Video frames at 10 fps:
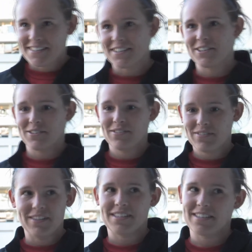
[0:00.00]
So
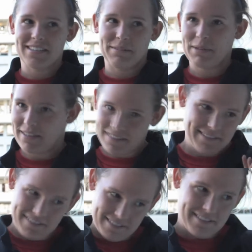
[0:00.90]
this is, I mean,
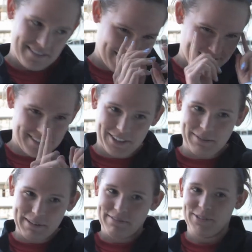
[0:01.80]

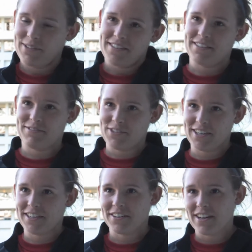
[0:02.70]
all my focus is for
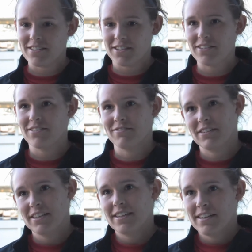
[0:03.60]
soccer now, so
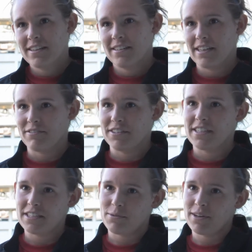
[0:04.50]
definitely
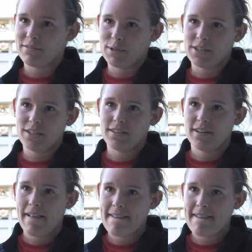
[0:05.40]
takes a weight off my chest.